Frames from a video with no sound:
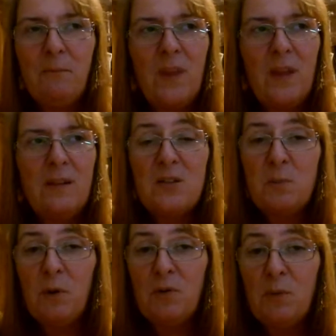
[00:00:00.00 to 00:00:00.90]

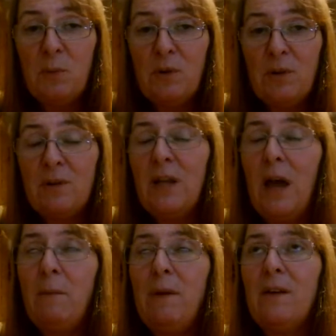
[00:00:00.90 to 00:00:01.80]
disposable, I
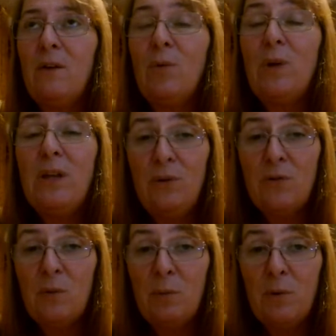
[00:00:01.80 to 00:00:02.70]
mean, the
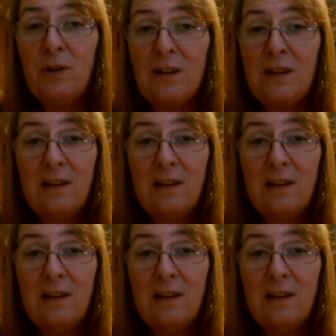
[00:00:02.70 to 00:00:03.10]
reusable